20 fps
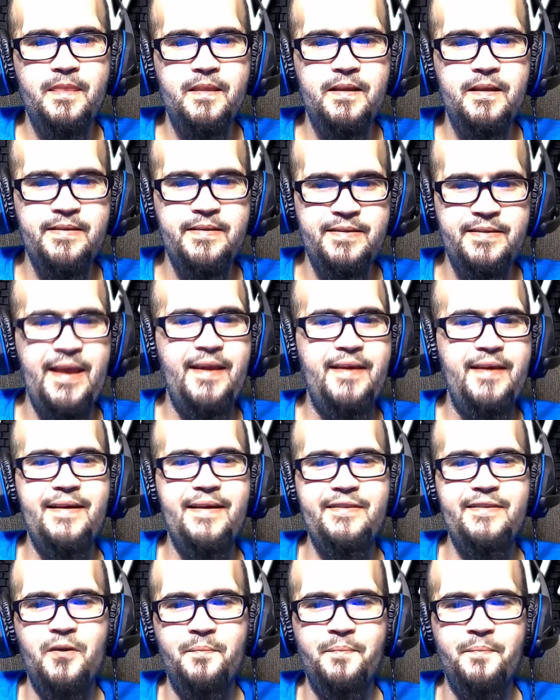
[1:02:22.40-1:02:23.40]
and thinking
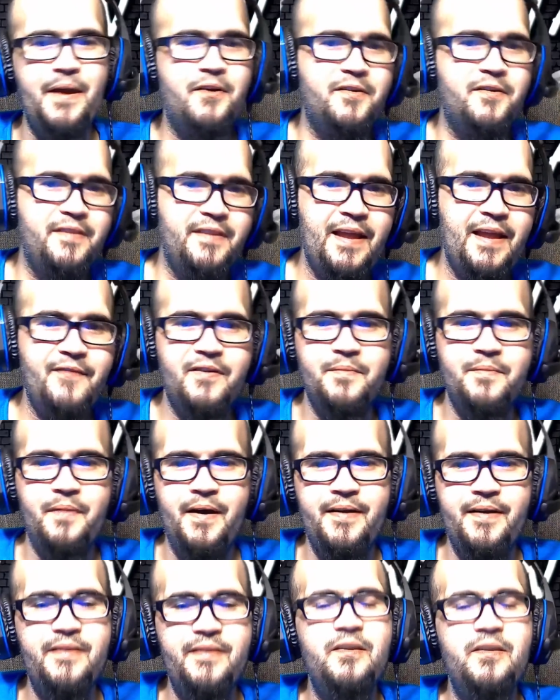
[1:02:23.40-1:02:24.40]
that they're better than
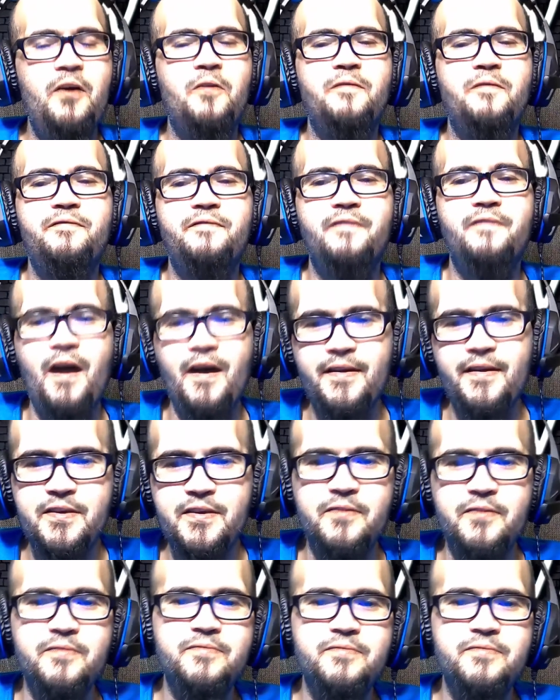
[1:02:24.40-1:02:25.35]
everybody. No, fuck you.